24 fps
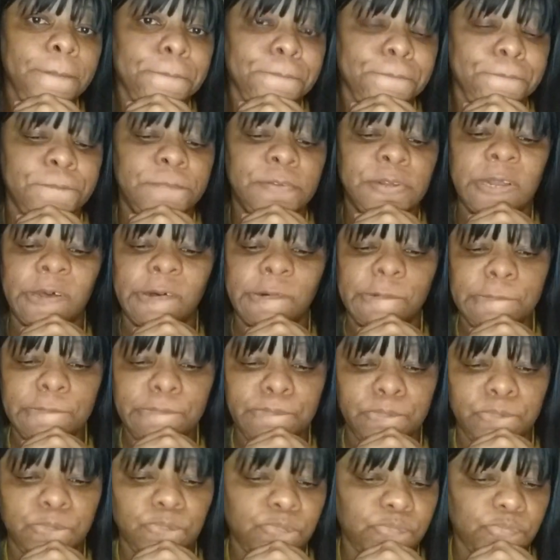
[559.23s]
You know,
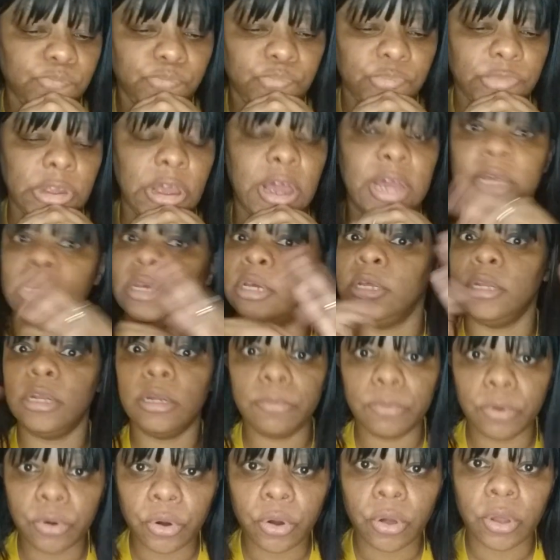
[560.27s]
I get
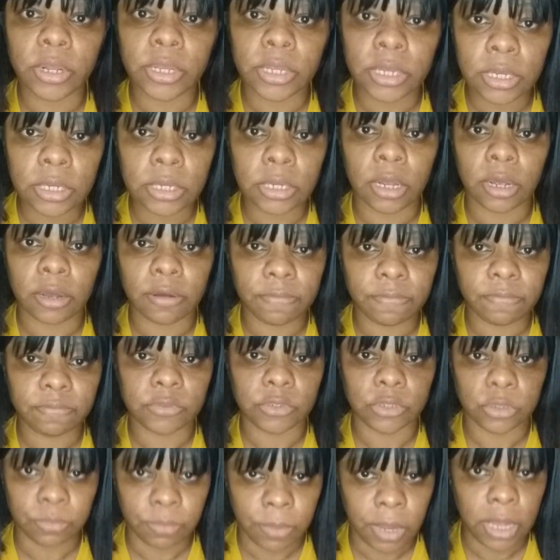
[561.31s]
up early enough
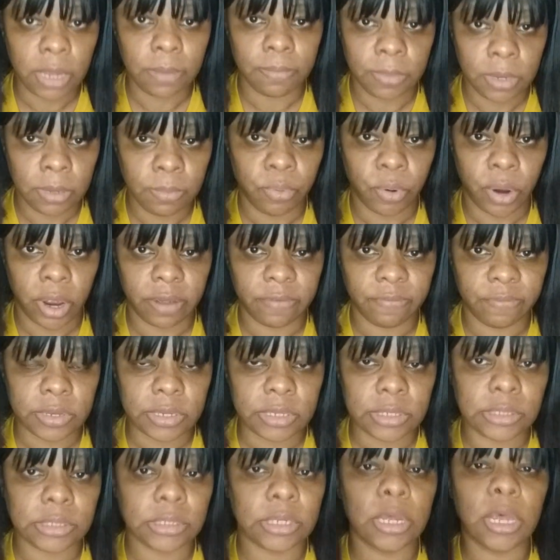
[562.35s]
to make me
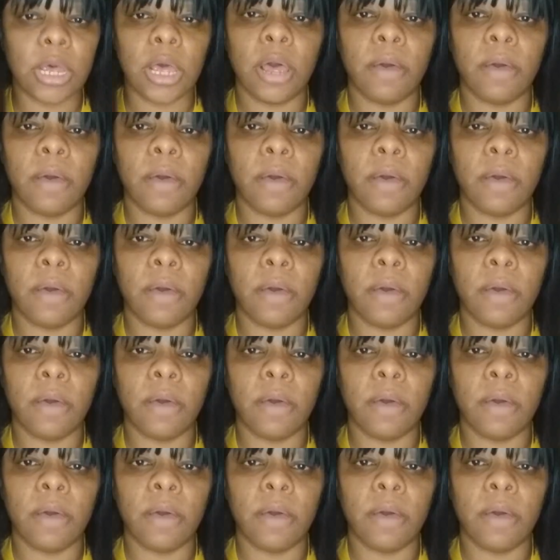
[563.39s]
breakfast,